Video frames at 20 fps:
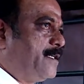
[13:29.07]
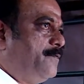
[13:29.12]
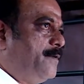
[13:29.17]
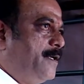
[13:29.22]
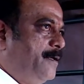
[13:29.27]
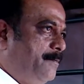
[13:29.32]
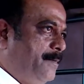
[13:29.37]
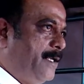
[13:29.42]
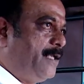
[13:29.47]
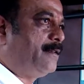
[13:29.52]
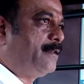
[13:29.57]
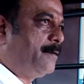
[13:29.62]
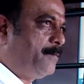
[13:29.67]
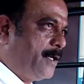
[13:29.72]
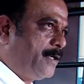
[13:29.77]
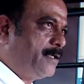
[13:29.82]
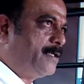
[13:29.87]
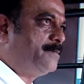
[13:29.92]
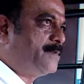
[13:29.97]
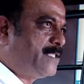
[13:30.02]
will be, and the
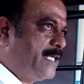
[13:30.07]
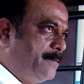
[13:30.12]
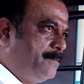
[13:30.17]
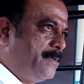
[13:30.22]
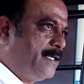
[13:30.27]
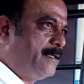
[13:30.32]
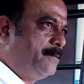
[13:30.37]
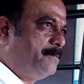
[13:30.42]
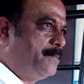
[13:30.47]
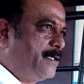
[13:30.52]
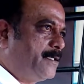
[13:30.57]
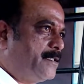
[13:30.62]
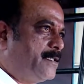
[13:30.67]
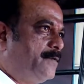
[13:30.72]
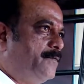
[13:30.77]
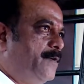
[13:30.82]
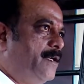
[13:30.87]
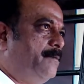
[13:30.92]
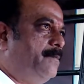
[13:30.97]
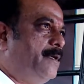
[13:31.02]
bottom chamber temperature
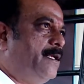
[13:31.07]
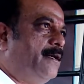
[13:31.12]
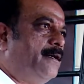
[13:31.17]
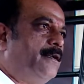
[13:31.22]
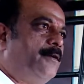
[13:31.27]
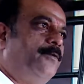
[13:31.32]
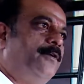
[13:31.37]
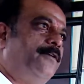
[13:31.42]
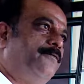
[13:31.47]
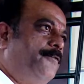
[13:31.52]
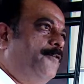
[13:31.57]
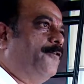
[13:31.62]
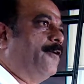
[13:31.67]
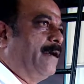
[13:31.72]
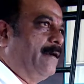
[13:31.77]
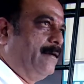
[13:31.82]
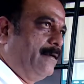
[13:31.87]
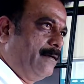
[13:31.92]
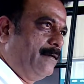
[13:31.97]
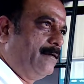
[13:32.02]
will be around
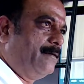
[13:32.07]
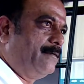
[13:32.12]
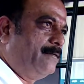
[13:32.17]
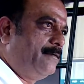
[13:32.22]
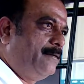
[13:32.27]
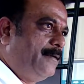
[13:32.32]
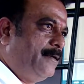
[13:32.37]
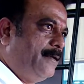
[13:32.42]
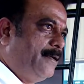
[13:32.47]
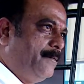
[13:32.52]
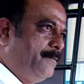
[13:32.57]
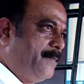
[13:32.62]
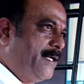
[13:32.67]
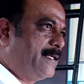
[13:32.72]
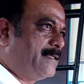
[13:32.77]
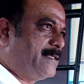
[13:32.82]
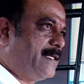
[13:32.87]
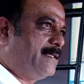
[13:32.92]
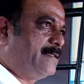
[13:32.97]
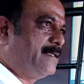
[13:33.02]
400.
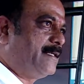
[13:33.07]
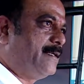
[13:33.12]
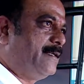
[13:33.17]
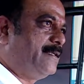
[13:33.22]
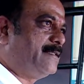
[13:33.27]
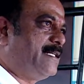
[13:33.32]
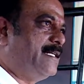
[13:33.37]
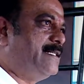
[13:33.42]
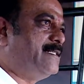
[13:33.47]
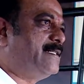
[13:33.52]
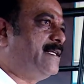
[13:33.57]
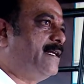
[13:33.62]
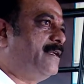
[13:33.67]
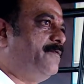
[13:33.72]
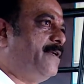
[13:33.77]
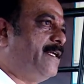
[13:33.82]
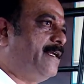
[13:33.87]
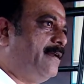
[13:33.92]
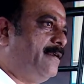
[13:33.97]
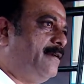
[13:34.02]
Because exactly sensor
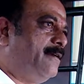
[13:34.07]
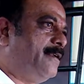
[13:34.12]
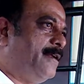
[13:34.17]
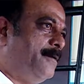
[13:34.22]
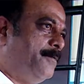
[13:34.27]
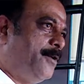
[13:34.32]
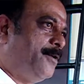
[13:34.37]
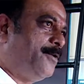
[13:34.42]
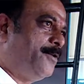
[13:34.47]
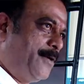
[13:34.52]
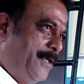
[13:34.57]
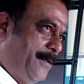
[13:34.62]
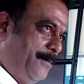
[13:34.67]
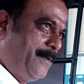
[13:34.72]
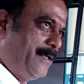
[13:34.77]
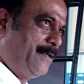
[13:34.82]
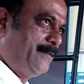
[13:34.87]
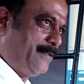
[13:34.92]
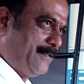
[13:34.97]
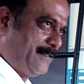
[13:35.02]
we cannot able to keep
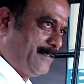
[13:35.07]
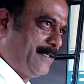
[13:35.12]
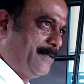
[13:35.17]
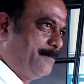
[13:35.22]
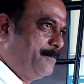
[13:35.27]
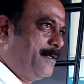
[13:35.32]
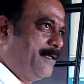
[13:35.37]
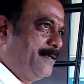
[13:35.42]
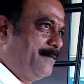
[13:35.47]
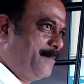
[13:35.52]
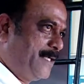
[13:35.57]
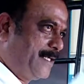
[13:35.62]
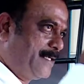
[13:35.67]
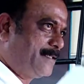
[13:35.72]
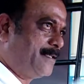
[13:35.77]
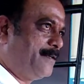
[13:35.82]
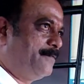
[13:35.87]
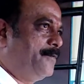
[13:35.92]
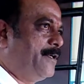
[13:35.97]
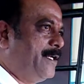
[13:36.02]
it in the chamber because
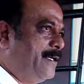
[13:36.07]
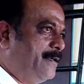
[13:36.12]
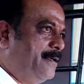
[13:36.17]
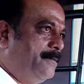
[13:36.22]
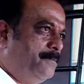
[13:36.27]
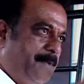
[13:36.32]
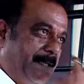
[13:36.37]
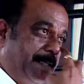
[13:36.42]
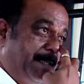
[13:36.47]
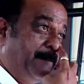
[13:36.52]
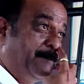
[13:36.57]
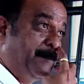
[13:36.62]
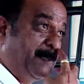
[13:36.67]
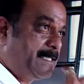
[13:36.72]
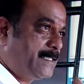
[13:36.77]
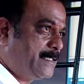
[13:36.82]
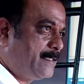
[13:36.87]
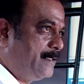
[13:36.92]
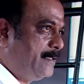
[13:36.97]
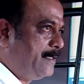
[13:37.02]
of we are dumping the
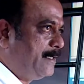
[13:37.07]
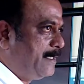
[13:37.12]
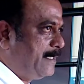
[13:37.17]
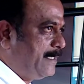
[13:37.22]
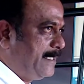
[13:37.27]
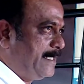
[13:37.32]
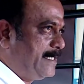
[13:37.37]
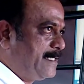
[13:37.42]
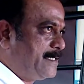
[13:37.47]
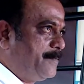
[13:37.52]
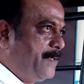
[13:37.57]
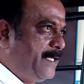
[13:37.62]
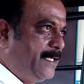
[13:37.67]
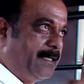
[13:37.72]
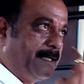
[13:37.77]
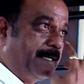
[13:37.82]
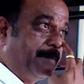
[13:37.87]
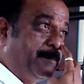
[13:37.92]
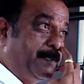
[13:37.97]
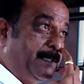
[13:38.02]
waste. It is being
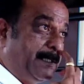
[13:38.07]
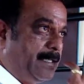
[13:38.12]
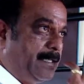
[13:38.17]
kept in